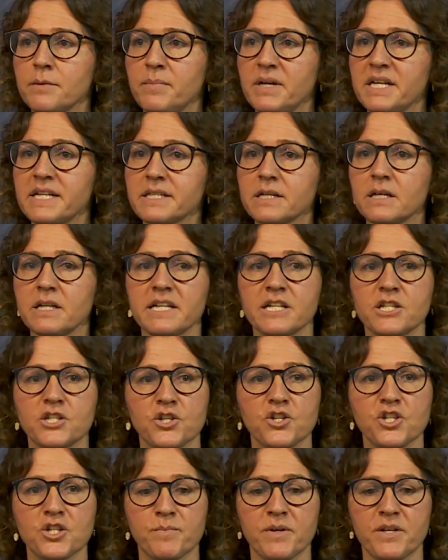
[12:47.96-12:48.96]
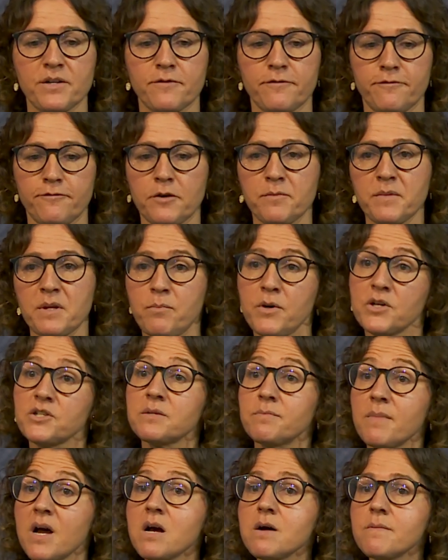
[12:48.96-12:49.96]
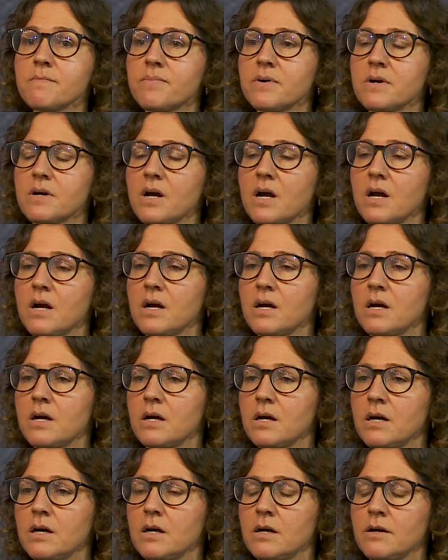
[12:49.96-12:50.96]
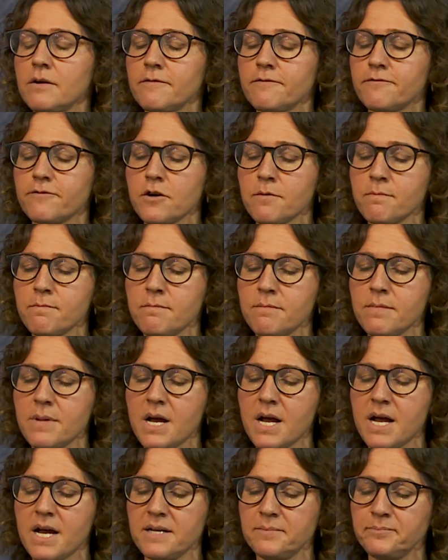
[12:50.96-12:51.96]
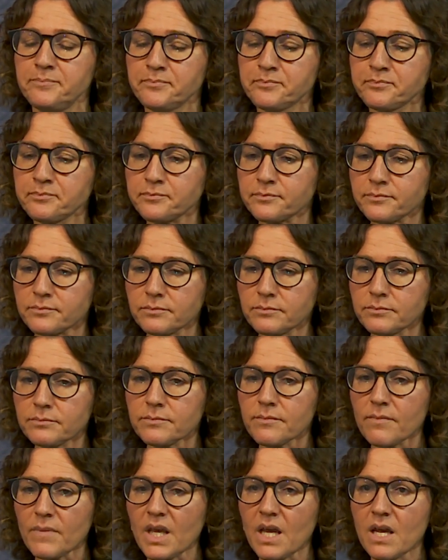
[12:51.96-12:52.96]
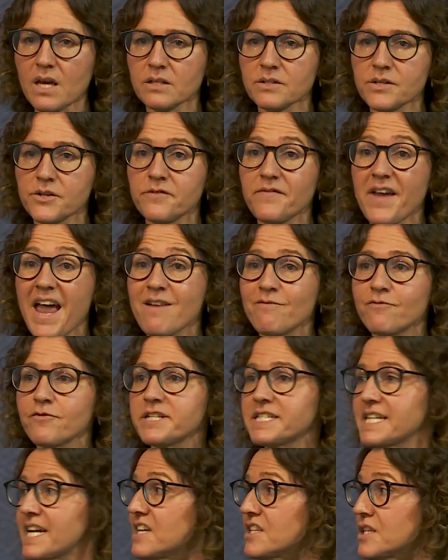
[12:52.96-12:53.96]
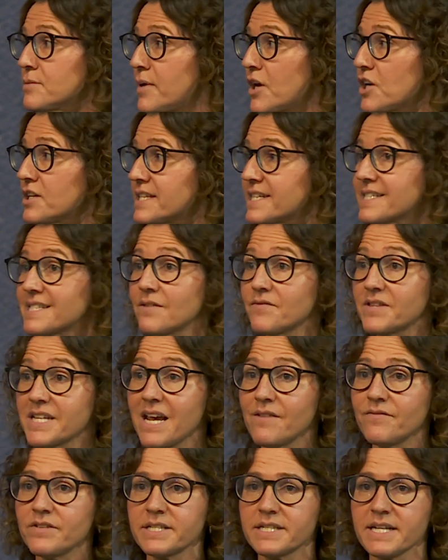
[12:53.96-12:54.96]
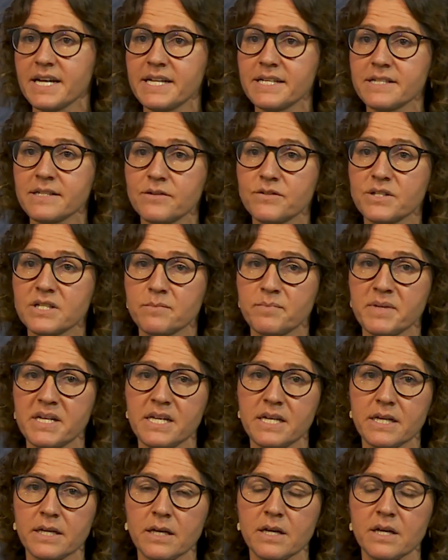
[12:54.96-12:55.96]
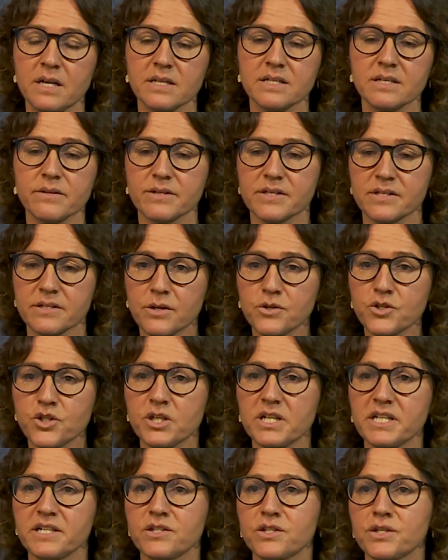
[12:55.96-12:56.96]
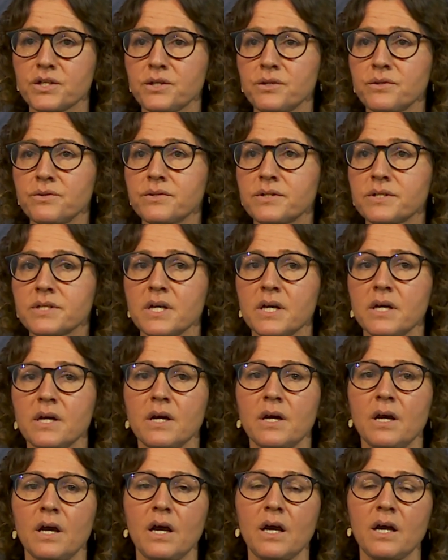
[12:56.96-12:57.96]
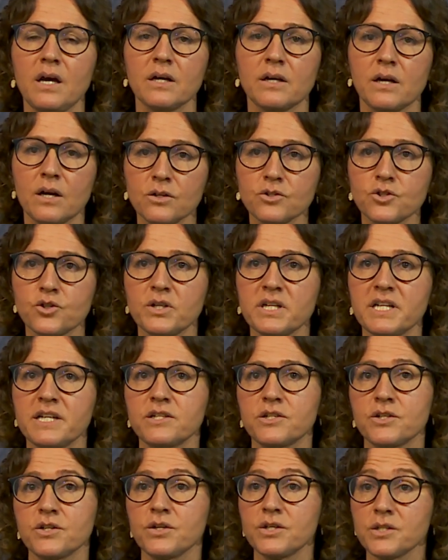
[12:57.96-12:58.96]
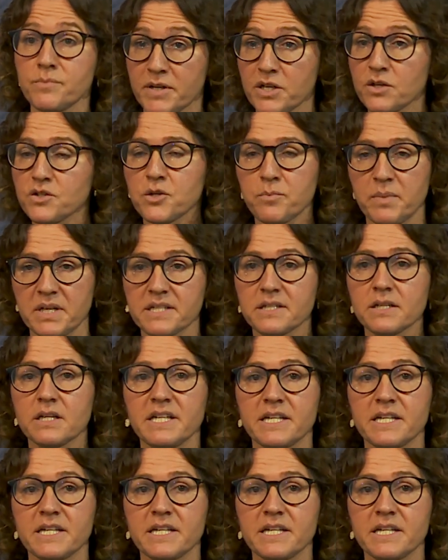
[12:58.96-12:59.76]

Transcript: political issues, but from the bottom up, from a sort of everyday, the politics of the everyday, so to speak. So it's social issues, cultural issues, but also political